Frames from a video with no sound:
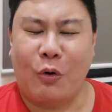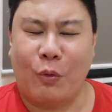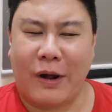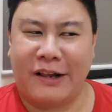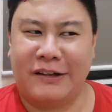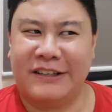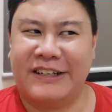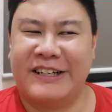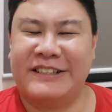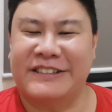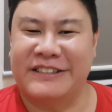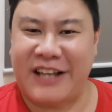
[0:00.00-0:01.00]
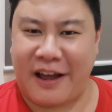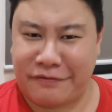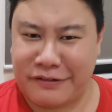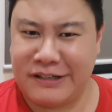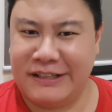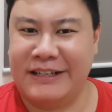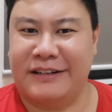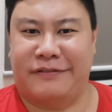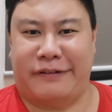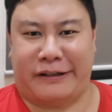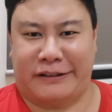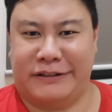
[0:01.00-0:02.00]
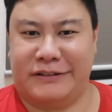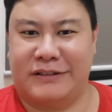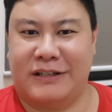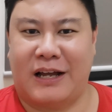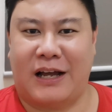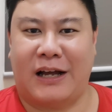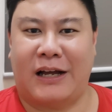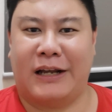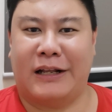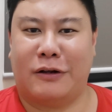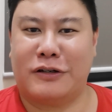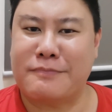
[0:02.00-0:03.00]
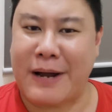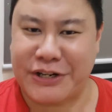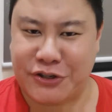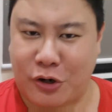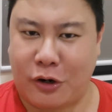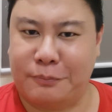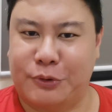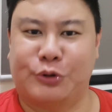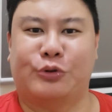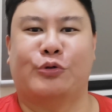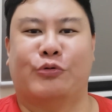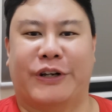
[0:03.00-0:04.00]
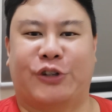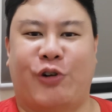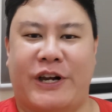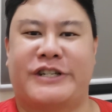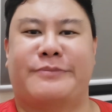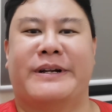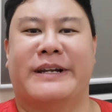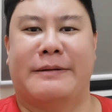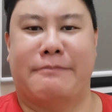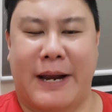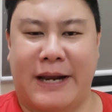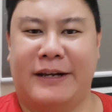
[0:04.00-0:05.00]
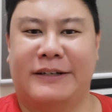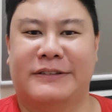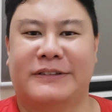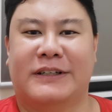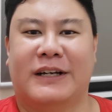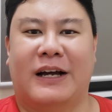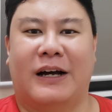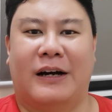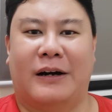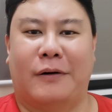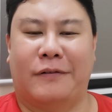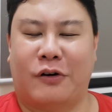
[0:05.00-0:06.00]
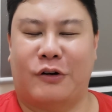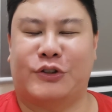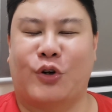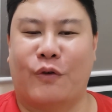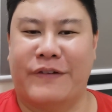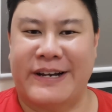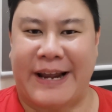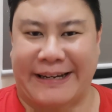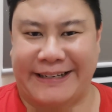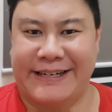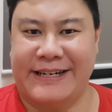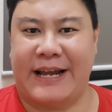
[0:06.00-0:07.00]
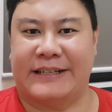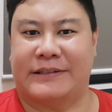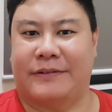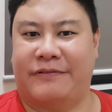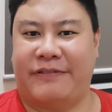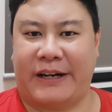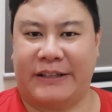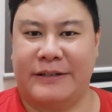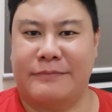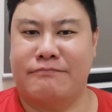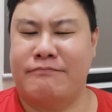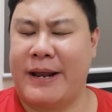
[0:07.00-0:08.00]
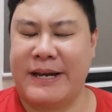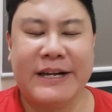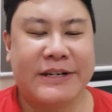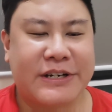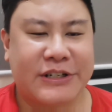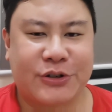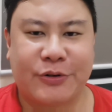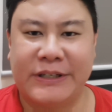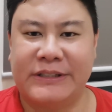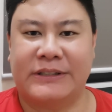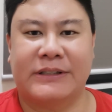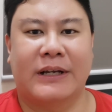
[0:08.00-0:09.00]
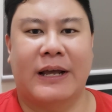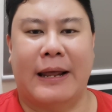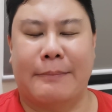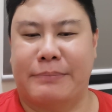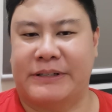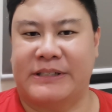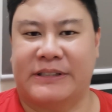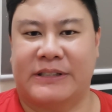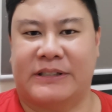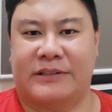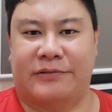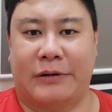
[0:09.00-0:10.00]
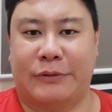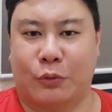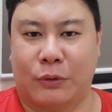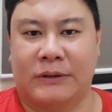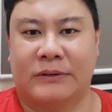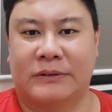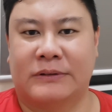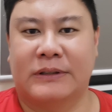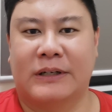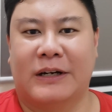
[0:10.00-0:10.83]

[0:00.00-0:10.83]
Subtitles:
Well, it is definitely affected. I lost my job due to retrenchment in May. Of course, COVID-19 has affected many industries and businesses around the world.